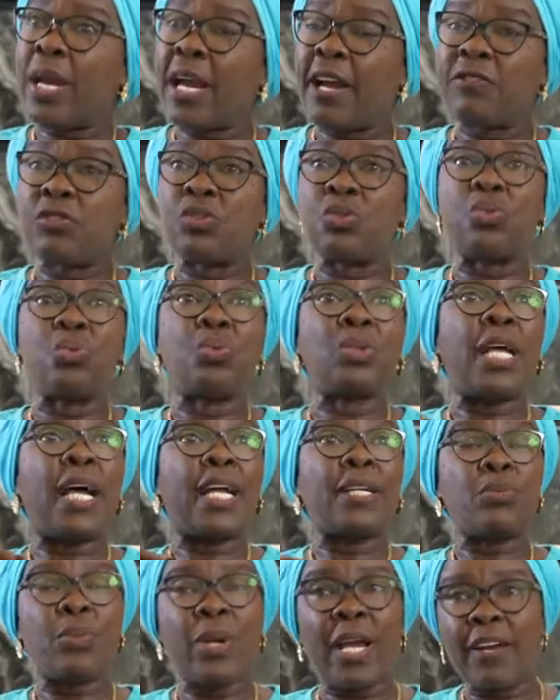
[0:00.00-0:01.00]
we have to do
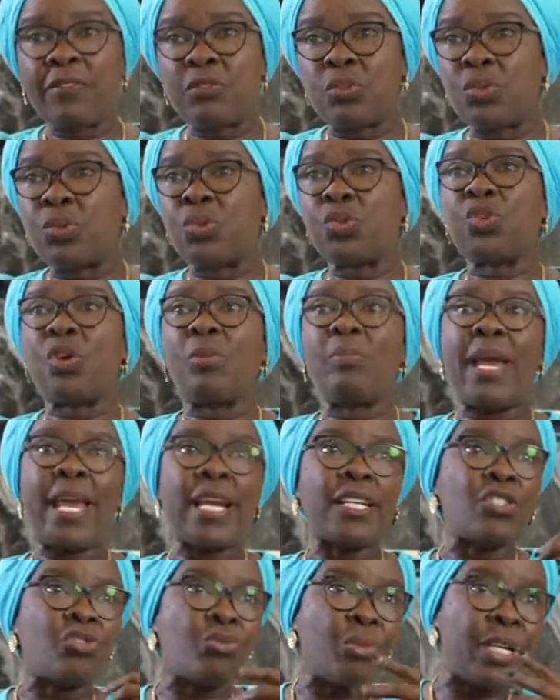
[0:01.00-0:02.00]
that, we have to do some
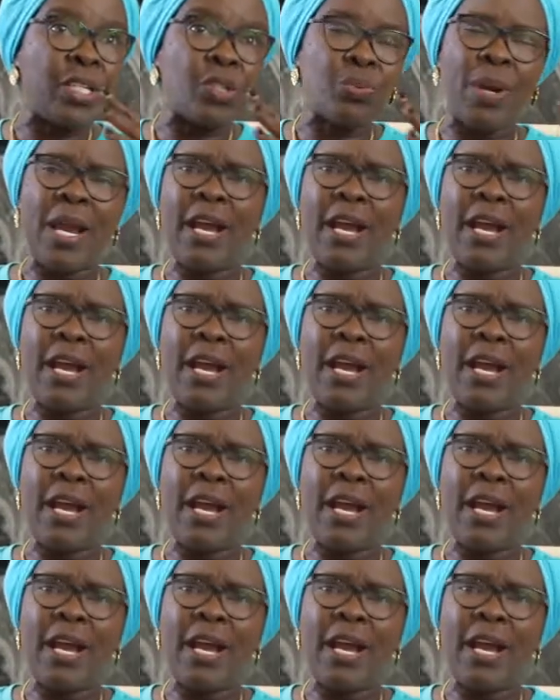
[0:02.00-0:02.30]
x-rays,